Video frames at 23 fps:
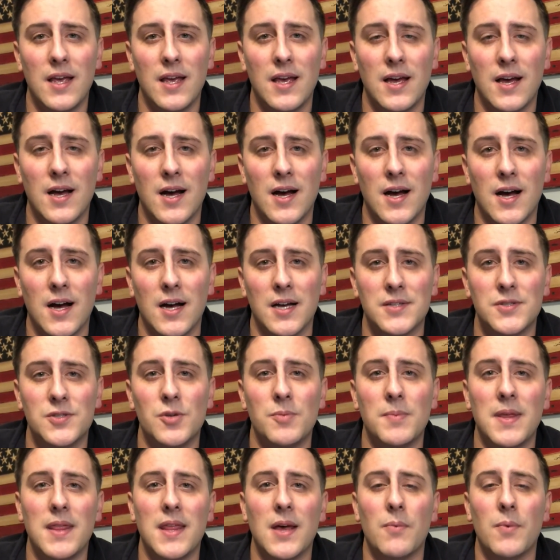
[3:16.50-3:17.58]

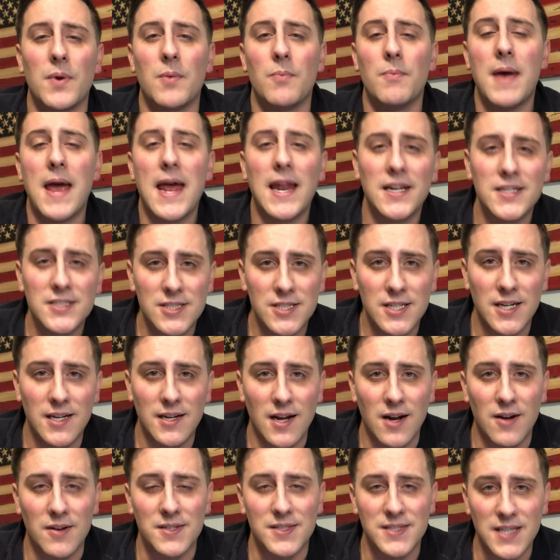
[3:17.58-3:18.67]
assuming that we managed it
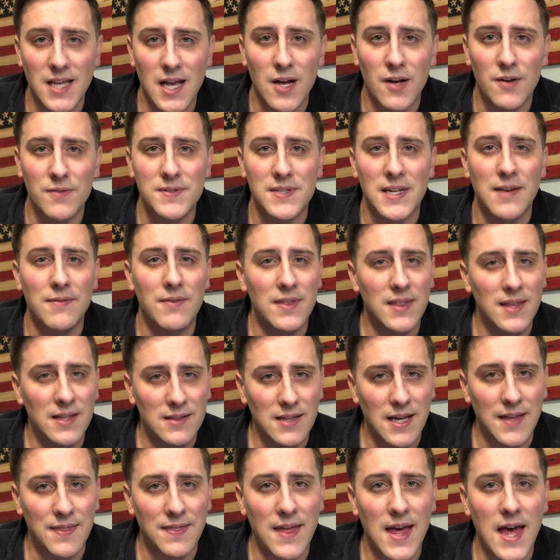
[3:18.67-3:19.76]
ourselves and everything
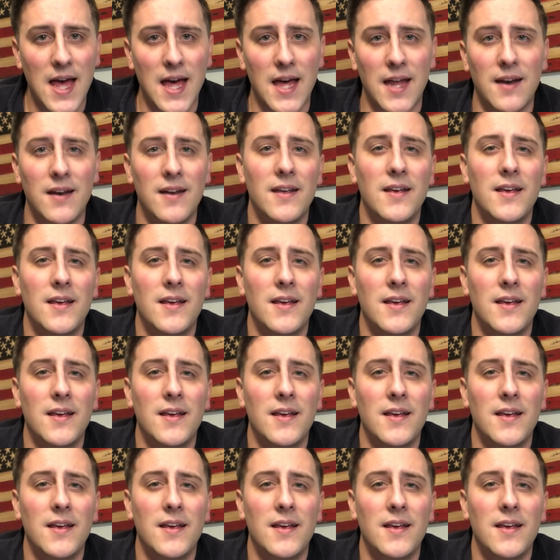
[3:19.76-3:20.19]
like that,